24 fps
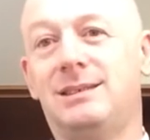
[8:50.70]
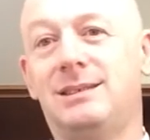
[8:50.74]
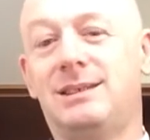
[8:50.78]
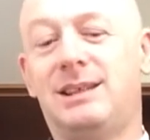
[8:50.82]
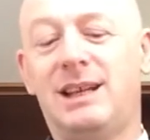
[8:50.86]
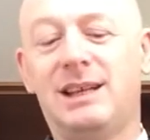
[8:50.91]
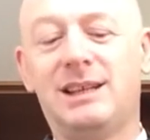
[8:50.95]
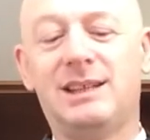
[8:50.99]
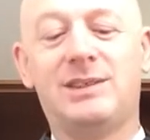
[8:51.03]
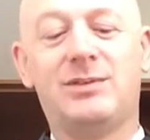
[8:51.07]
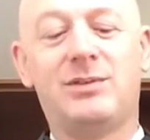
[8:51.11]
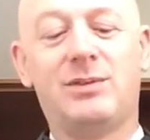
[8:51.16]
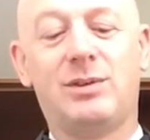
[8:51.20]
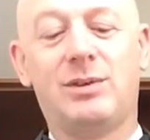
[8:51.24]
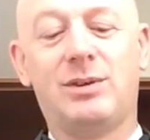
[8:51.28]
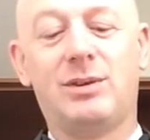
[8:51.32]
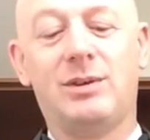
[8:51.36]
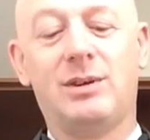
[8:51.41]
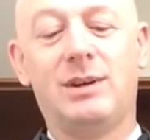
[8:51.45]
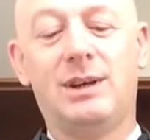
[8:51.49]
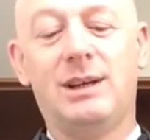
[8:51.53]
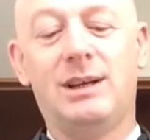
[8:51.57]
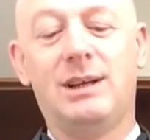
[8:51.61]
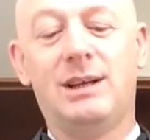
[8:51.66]
thanks
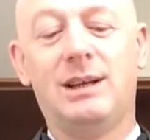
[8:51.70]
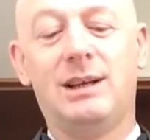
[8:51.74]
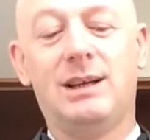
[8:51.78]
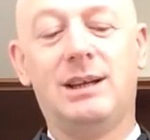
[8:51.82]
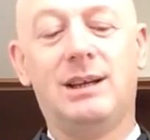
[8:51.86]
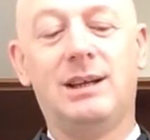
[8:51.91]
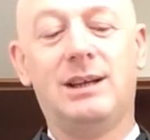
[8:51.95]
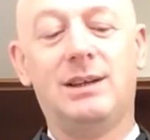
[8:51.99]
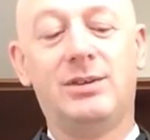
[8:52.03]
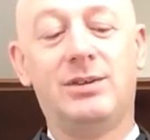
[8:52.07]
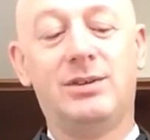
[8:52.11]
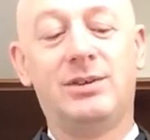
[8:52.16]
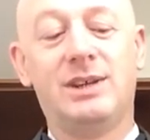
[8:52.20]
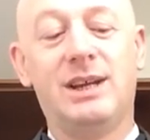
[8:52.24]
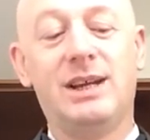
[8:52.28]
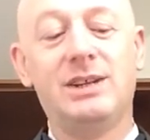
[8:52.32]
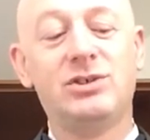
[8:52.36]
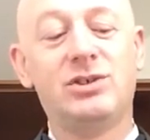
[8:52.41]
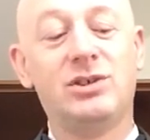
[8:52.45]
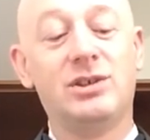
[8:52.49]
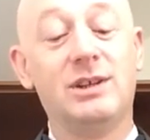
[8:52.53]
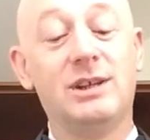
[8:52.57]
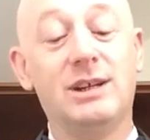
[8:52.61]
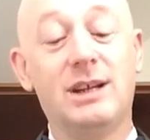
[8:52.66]
for your
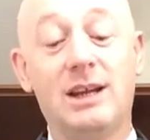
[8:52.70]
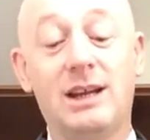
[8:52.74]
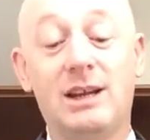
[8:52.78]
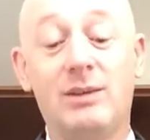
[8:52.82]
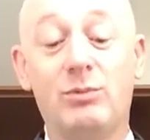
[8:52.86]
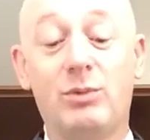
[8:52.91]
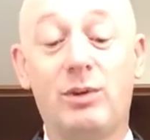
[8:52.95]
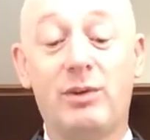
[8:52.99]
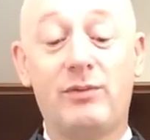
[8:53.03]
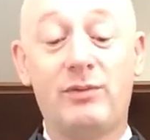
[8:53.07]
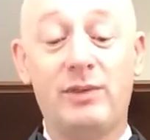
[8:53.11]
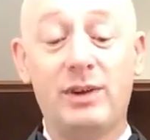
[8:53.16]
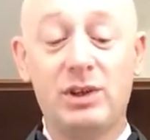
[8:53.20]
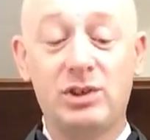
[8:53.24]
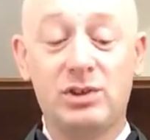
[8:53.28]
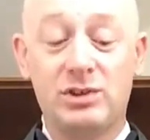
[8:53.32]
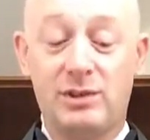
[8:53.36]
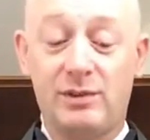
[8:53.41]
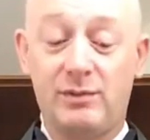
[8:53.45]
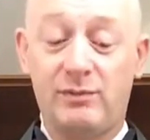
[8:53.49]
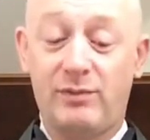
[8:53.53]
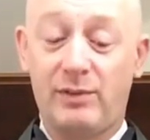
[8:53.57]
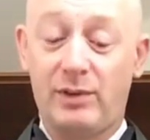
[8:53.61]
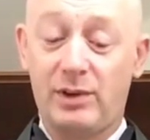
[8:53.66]
attention. We've
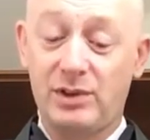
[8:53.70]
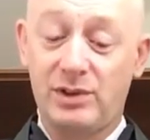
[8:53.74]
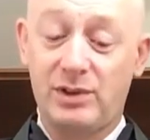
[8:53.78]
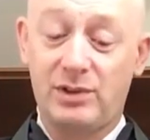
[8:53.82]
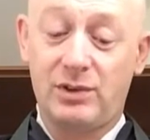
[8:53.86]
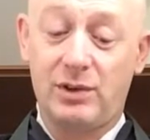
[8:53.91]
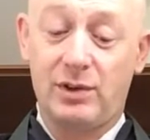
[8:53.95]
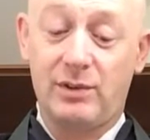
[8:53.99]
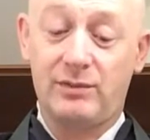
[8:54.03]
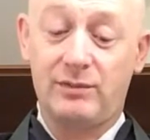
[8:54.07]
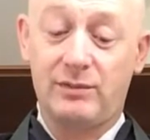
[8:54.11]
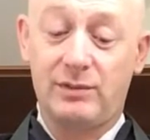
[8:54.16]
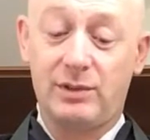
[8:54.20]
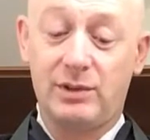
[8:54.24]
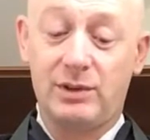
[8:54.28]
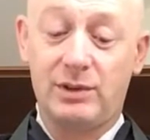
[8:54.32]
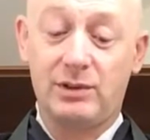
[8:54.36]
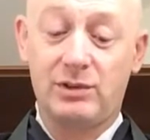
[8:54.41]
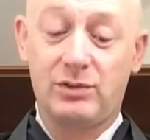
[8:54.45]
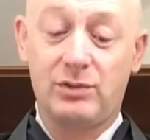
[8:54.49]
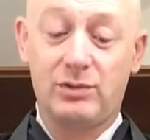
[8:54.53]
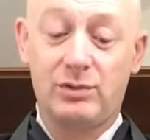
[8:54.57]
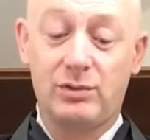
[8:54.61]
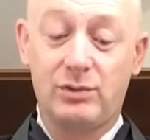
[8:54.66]
finished the first of
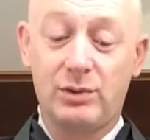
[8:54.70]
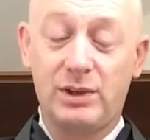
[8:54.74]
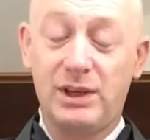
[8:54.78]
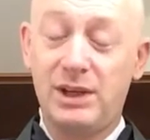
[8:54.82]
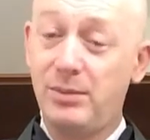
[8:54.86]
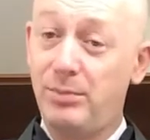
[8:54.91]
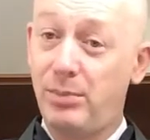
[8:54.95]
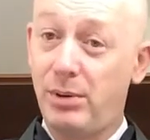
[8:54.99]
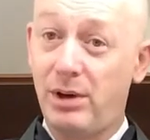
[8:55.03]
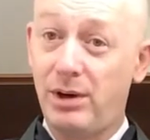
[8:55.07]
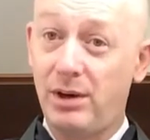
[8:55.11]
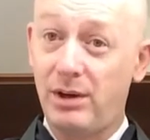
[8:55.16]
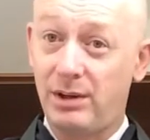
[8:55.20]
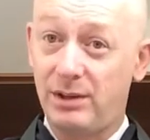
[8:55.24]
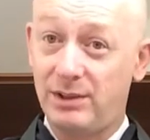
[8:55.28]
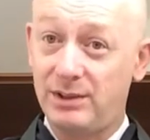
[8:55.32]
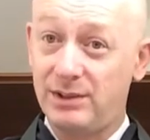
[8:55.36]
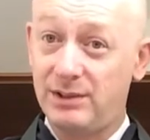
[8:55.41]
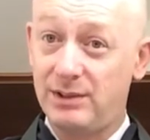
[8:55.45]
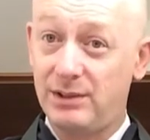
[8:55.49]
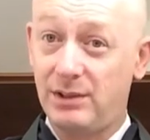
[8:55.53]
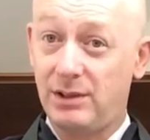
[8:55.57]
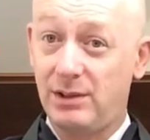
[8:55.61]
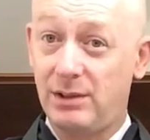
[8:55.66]
the three
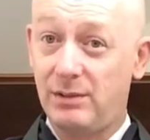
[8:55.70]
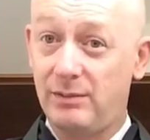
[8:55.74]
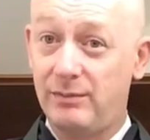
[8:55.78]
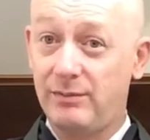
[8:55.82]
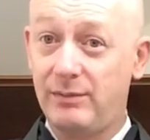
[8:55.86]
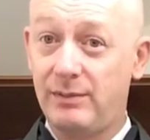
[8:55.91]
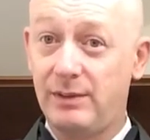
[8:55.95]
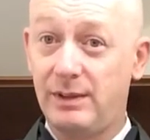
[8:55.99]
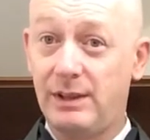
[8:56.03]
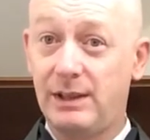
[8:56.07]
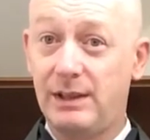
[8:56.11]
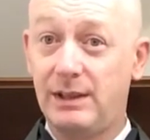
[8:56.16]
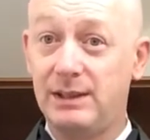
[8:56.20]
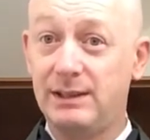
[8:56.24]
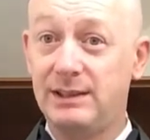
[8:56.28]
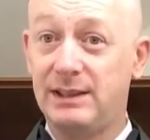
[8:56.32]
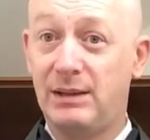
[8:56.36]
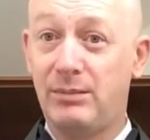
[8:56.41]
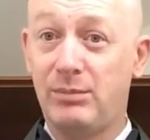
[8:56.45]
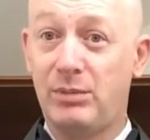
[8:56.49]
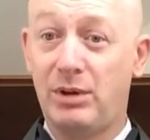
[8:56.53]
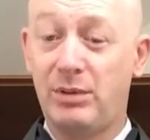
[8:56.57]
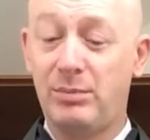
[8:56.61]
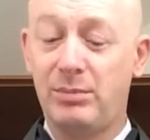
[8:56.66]
parts of
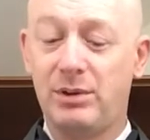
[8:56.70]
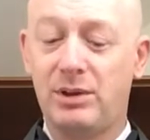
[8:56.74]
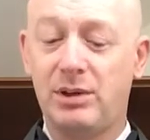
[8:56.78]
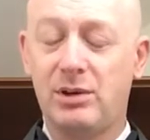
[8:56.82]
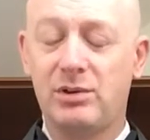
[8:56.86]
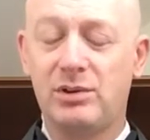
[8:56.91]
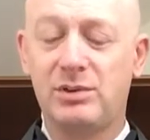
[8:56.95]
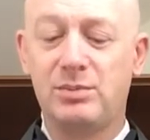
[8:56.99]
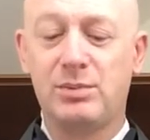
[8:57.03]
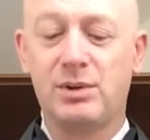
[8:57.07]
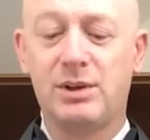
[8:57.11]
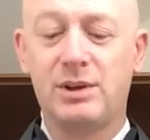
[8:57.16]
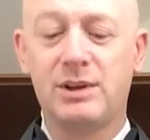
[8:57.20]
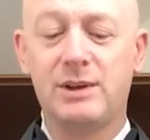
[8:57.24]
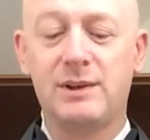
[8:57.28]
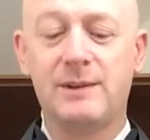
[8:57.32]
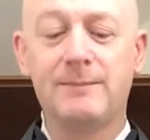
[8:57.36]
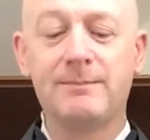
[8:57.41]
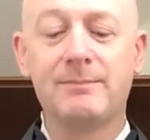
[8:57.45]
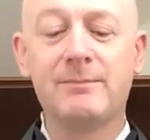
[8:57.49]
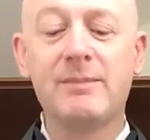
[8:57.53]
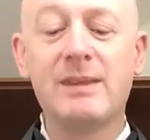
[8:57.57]
Zen Mind, Beginner's Mind,